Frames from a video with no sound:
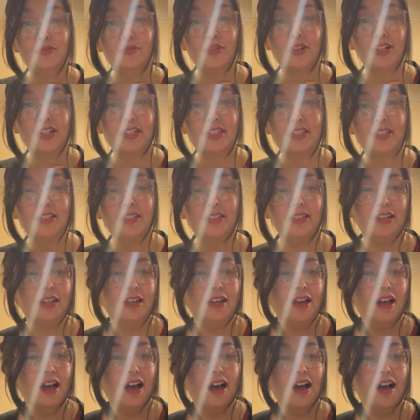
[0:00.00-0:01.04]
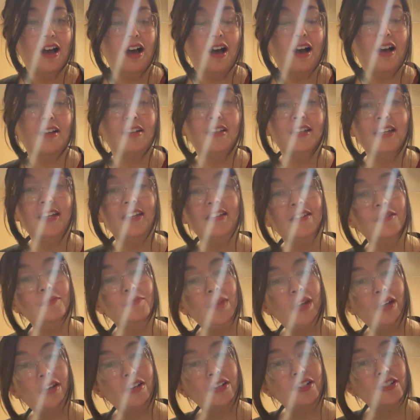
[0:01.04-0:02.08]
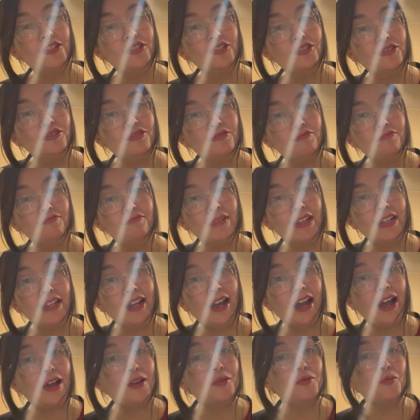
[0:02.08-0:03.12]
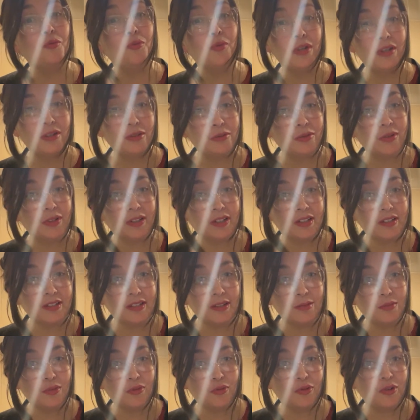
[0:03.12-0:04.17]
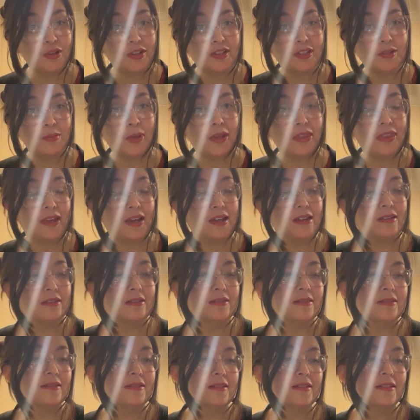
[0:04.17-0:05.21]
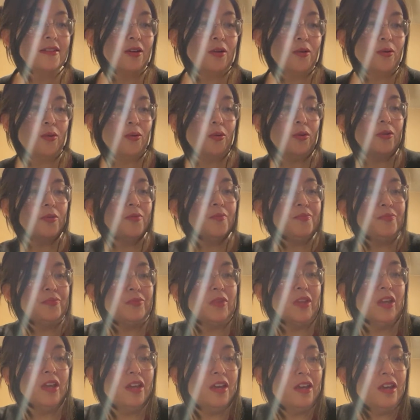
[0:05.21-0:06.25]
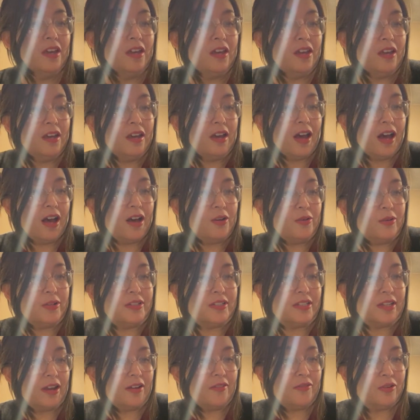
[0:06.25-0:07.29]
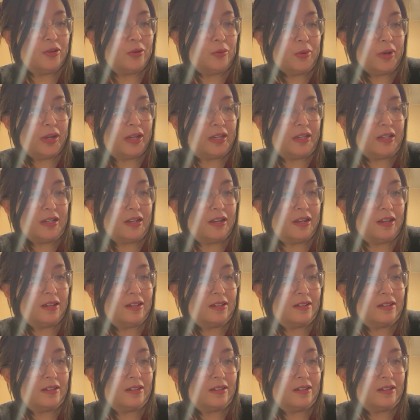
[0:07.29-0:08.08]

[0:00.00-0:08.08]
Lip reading: for us on kingdom marriage and I will release it before this month ends. So how is everyone